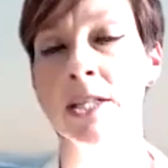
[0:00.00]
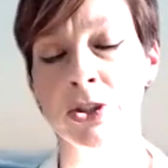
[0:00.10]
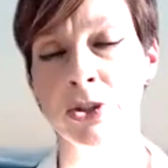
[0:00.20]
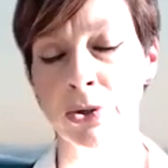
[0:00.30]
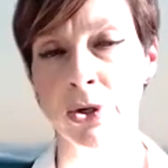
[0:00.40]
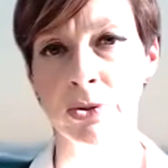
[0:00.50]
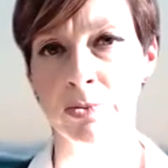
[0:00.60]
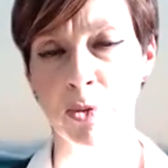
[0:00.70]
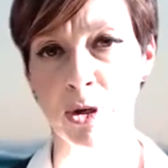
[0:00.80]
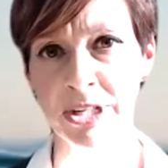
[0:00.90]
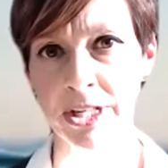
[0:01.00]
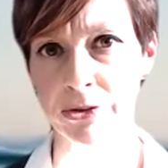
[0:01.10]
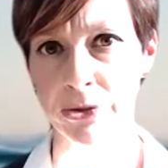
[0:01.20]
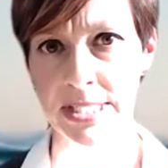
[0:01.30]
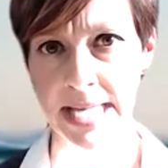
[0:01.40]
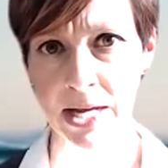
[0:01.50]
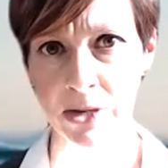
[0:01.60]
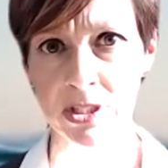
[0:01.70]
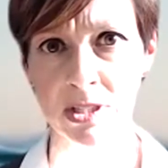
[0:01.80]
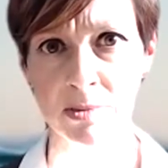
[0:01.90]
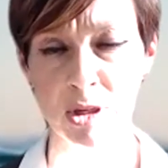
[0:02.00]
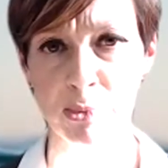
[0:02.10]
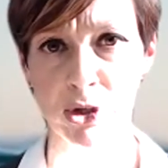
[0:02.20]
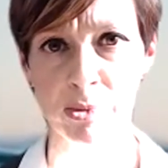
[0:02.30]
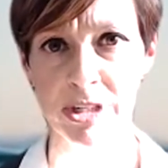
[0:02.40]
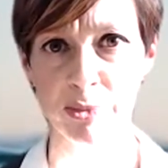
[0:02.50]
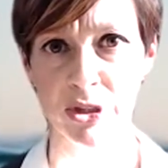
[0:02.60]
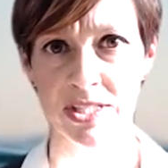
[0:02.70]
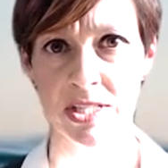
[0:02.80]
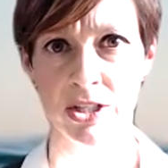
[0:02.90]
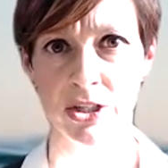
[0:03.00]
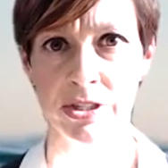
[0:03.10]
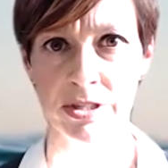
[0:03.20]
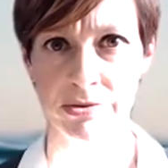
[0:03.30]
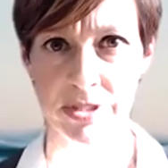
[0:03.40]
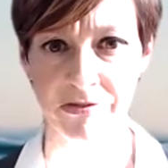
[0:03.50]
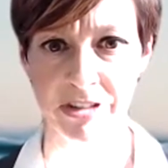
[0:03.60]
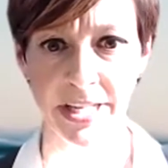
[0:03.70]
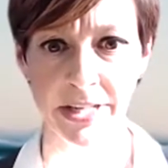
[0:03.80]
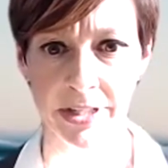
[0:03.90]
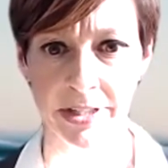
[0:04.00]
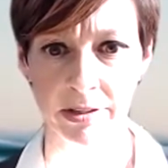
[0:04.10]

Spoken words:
you don't go permitting through the towns, the permitting process occurs through Suffolk County.